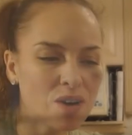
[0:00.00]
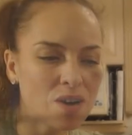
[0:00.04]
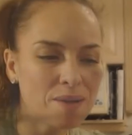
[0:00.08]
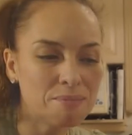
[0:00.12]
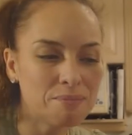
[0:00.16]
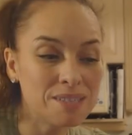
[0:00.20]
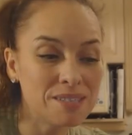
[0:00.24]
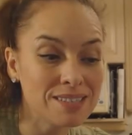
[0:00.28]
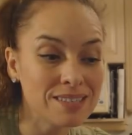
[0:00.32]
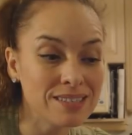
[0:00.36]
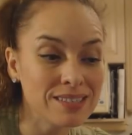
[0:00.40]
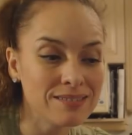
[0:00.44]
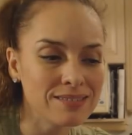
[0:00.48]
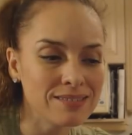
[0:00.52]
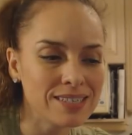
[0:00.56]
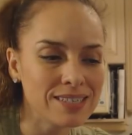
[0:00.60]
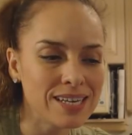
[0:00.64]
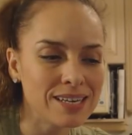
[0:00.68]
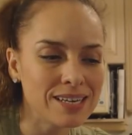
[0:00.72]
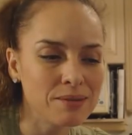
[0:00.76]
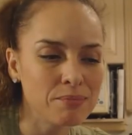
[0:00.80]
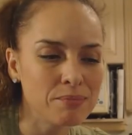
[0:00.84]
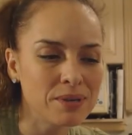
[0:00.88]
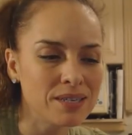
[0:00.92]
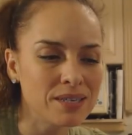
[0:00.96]
gonna grab this little
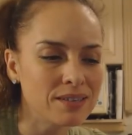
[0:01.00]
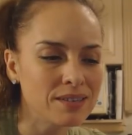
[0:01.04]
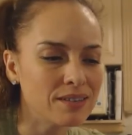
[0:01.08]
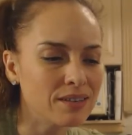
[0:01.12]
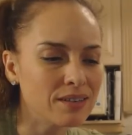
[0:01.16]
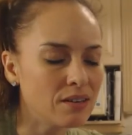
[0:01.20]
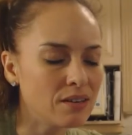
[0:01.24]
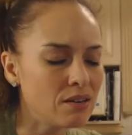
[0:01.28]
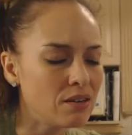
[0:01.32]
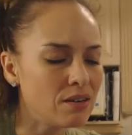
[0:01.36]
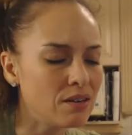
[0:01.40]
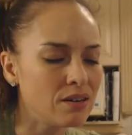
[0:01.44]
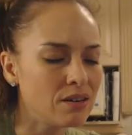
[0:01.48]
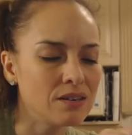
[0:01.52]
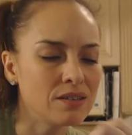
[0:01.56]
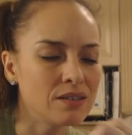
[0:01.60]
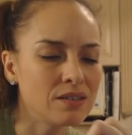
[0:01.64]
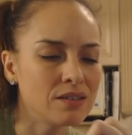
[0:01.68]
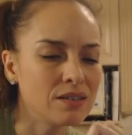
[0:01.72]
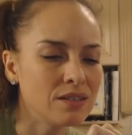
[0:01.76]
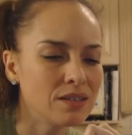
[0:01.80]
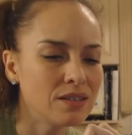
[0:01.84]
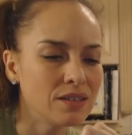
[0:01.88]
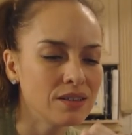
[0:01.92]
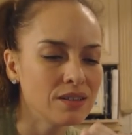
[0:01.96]
end bit. Oh,
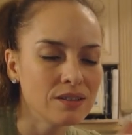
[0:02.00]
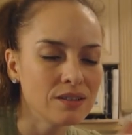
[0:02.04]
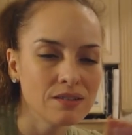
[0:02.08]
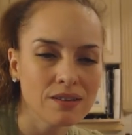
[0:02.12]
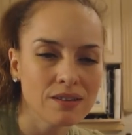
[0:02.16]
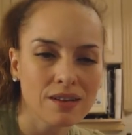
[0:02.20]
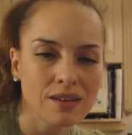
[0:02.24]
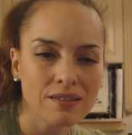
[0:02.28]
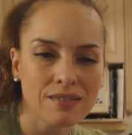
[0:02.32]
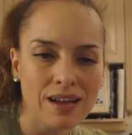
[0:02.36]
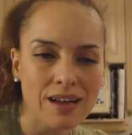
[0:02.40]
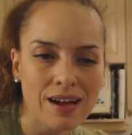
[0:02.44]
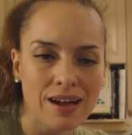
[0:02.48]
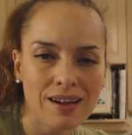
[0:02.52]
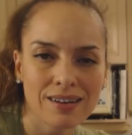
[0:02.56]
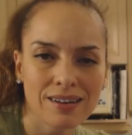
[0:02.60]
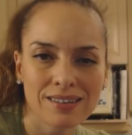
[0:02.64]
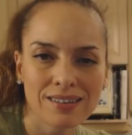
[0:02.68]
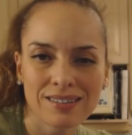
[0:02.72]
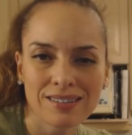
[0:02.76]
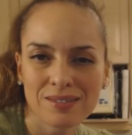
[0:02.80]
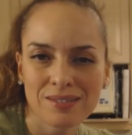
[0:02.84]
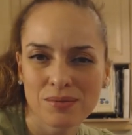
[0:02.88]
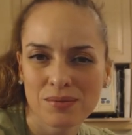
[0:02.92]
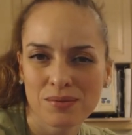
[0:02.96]
look at
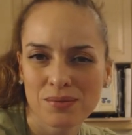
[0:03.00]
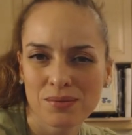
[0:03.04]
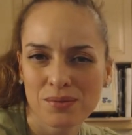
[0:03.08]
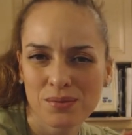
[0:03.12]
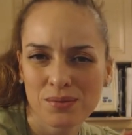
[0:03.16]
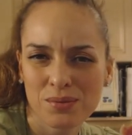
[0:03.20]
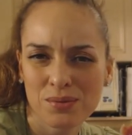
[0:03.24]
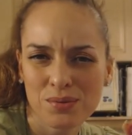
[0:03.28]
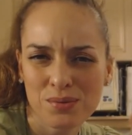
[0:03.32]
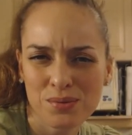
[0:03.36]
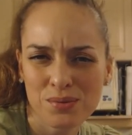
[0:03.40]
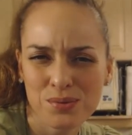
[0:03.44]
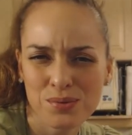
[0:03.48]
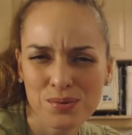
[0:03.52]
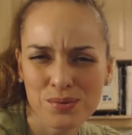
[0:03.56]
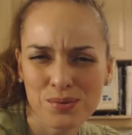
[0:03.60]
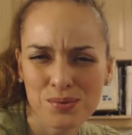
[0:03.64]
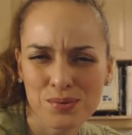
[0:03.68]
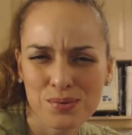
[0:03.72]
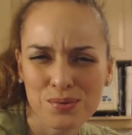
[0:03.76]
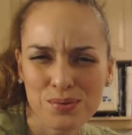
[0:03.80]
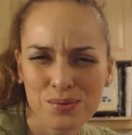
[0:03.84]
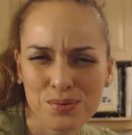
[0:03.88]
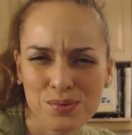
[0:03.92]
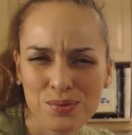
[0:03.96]
that.
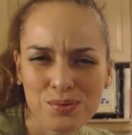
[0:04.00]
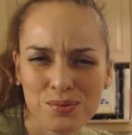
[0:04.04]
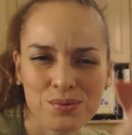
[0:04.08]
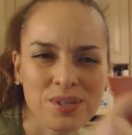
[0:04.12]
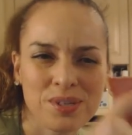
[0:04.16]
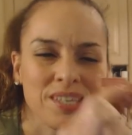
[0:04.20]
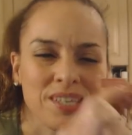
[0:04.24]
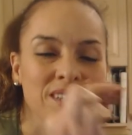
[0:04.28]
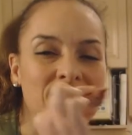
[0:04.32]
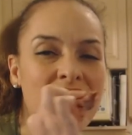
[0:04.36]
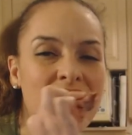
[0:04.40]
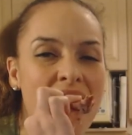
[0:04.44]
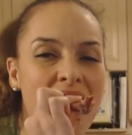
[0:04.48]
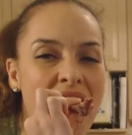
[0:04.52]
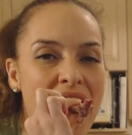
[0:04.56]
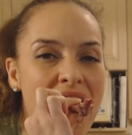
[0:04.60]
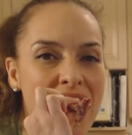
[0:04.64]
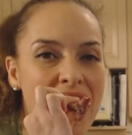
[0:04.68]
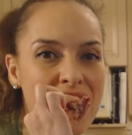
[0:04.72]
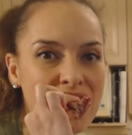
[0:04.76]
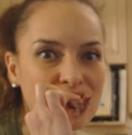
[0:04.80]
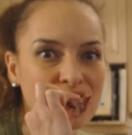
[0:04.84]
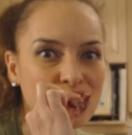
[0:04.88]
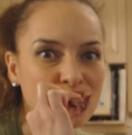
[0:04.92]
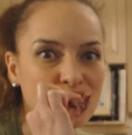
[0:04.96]
Ooh-wee.
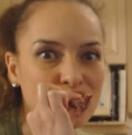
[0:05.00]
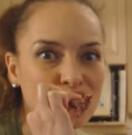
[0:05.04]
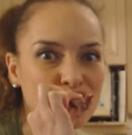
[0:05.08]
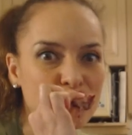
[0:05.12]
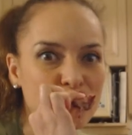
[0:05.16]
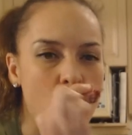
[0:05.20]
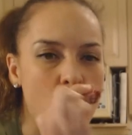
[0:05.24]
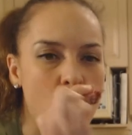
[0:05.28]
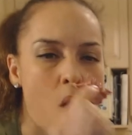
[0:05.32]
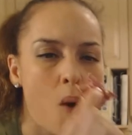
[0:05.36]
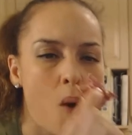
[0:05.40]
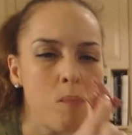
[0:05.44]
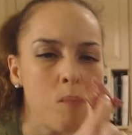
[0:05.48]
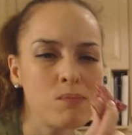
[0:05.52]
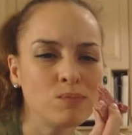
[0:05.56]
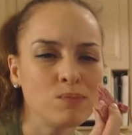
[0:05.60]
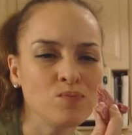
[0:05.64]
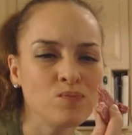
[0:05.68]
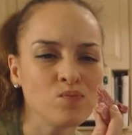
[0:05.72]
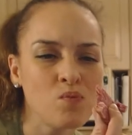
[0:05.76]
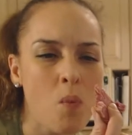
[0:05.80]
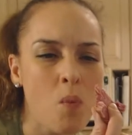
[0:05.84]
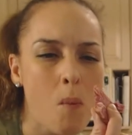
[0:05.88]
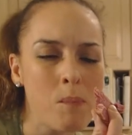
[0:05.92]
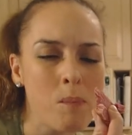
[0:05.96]

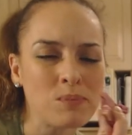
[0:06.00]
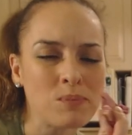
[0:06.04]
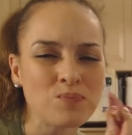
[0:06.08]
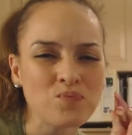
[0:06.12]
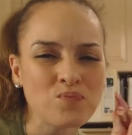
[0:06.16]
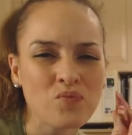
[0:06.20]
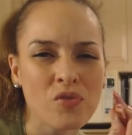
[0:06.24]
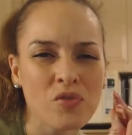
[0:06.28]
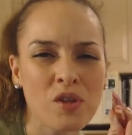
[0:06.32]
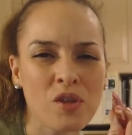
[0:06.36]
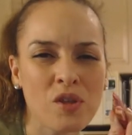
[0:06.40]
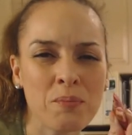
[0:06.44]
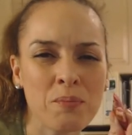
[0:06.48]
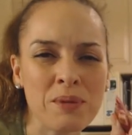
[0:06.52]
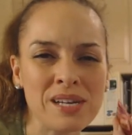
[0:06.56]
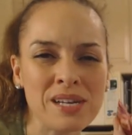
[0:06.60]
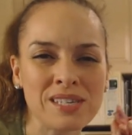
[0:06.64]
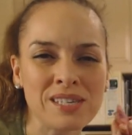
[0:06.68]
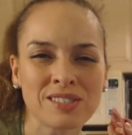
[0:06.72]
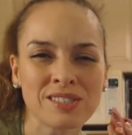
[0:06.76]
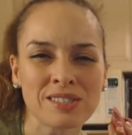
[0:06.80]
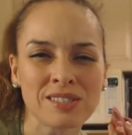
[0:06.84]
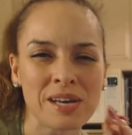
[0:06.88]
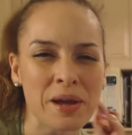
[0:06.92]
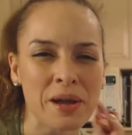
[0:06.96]
Mm. The
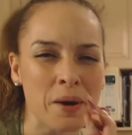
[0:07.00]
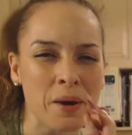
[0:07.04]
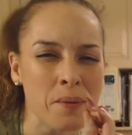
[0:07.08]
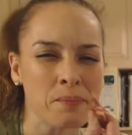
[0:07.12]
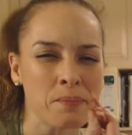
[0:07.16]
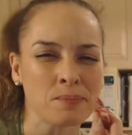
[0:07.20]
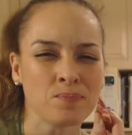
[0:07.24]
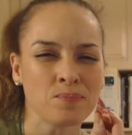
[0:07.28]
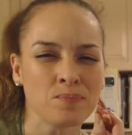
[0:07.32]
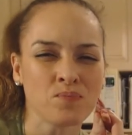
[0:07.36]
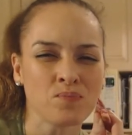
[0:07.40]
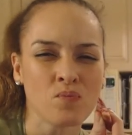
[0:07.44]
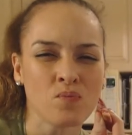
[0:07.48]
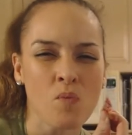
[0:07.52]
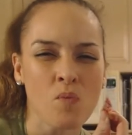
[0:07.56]
meat is like